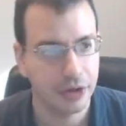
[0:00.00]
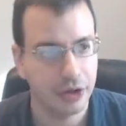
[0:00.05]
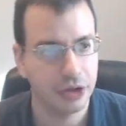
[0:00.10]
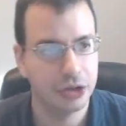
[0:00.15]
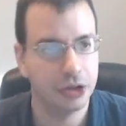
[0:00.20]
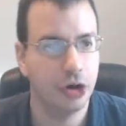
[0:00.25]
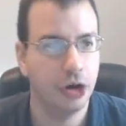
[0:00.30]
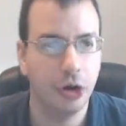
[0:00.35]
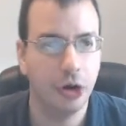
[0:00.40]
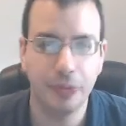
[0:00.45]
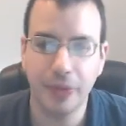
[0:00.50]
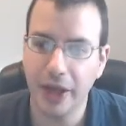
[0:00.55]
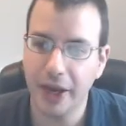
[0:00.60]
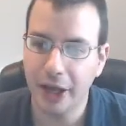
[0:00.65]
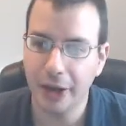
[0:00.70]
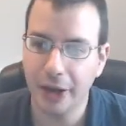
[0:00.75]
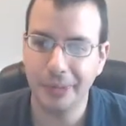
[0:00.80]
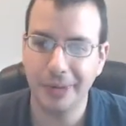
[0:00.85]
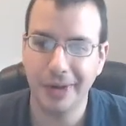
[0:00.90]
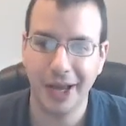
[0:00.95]
So I hope that
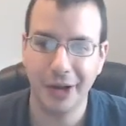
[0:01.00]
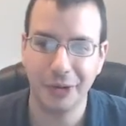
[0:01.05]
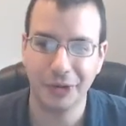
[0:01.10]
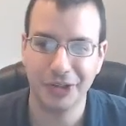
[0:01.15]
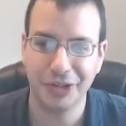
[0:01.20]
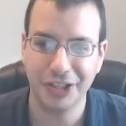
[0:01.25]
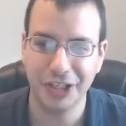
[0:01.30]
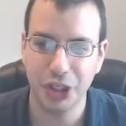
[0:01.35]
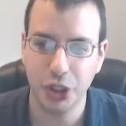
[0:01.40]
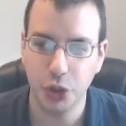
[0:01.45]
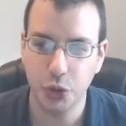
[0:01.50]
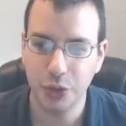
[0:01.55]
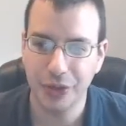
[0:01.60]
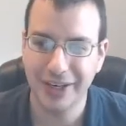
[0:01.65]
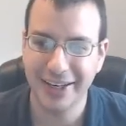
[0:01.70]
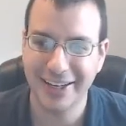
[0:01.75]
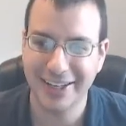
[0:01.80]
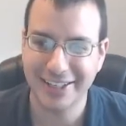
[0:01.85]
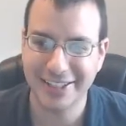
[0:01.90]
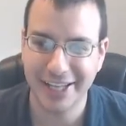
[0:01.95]
helped. I will see you
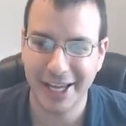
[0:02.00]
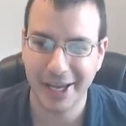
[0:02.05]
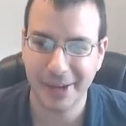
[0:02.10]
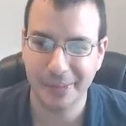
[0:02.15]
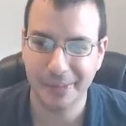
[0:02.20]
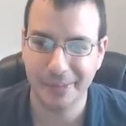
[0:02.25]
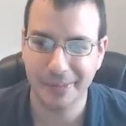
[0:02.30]
next time.